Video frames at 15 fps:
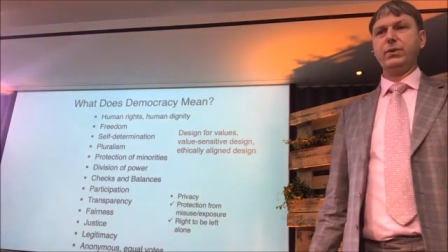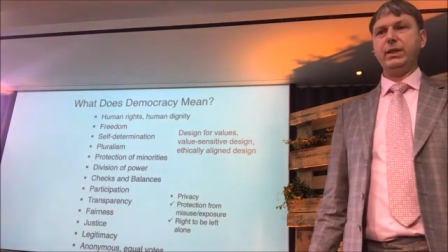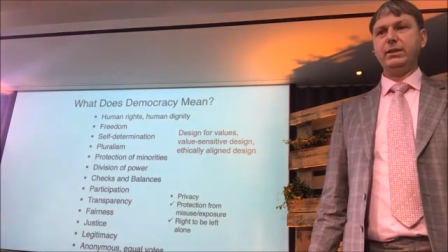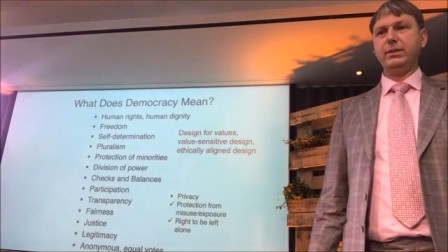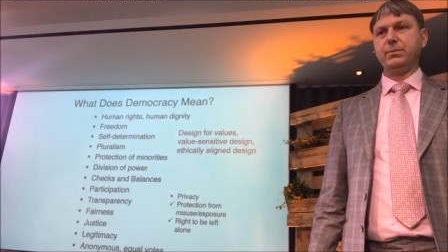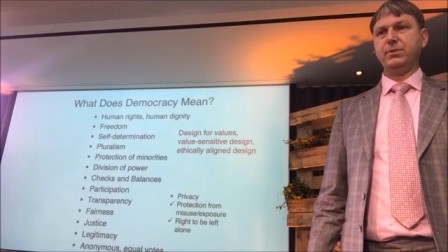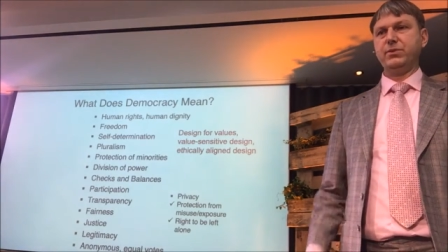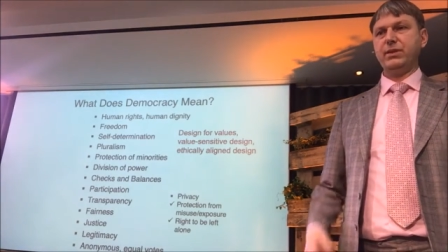
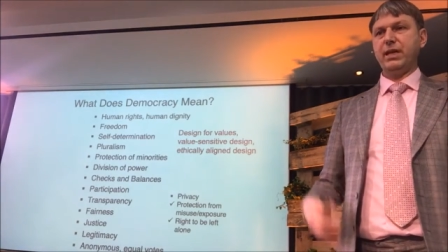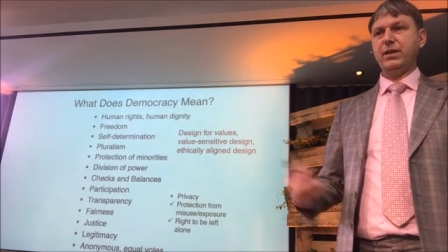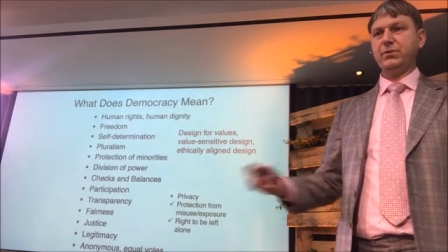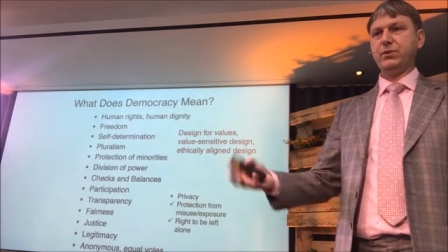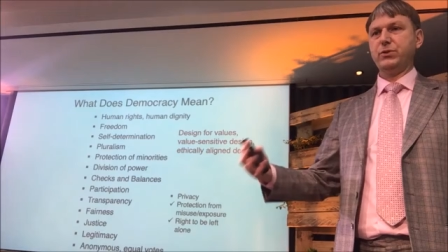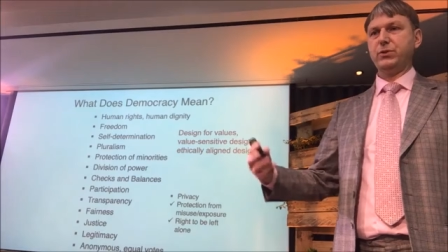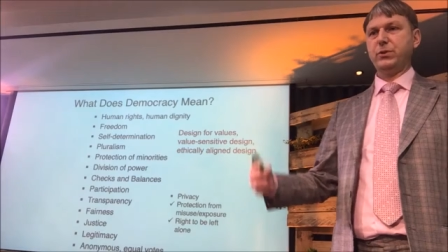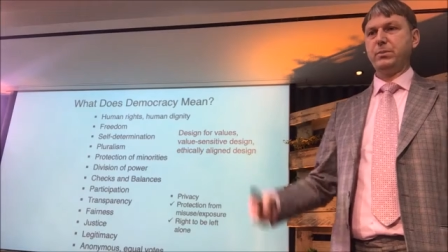freedom,
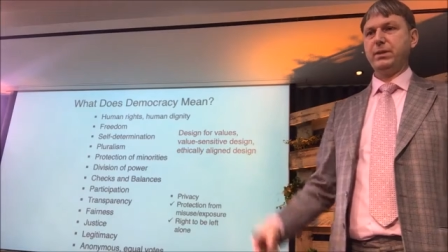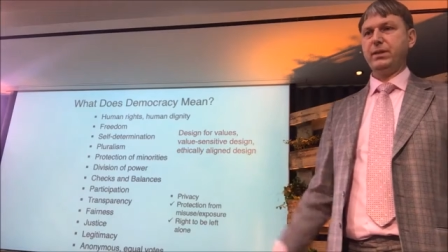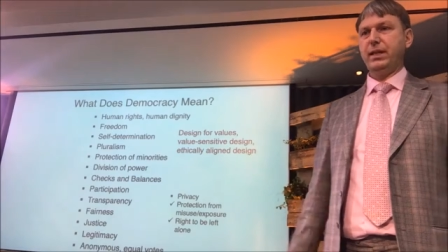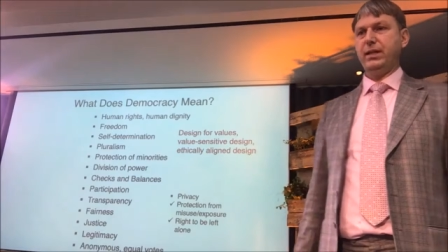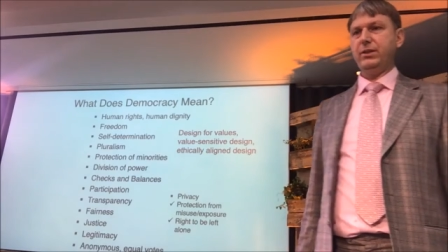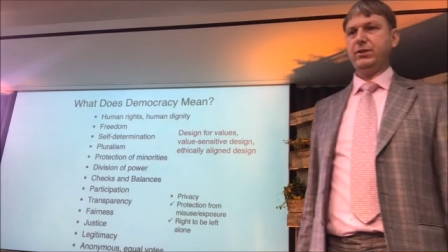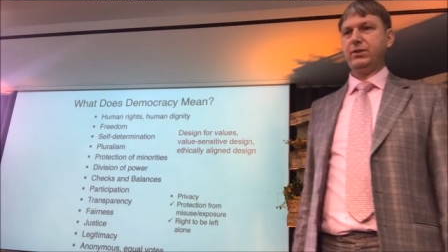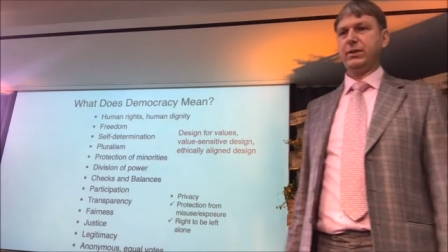
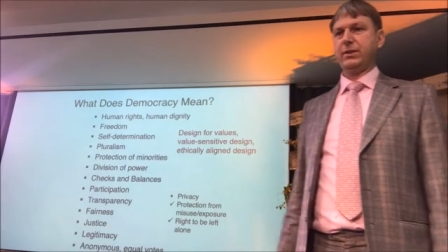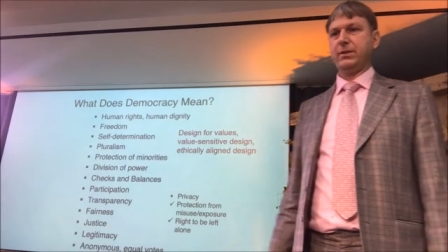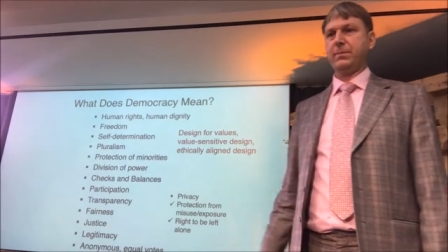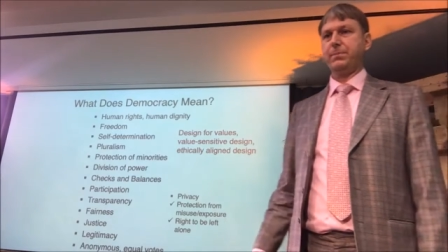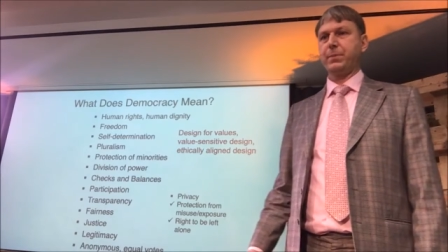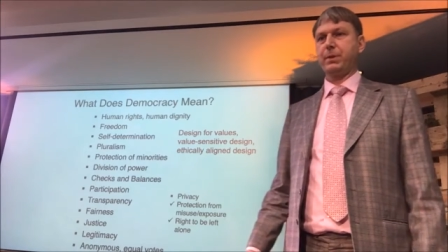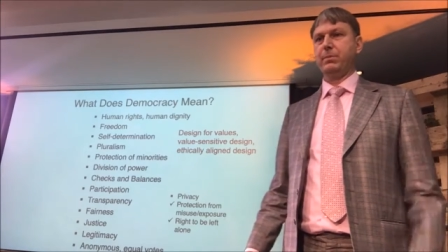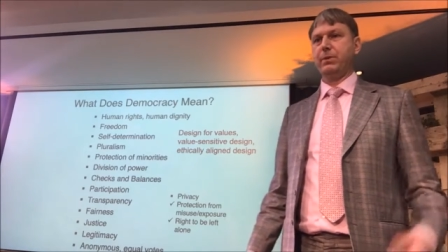self-determination,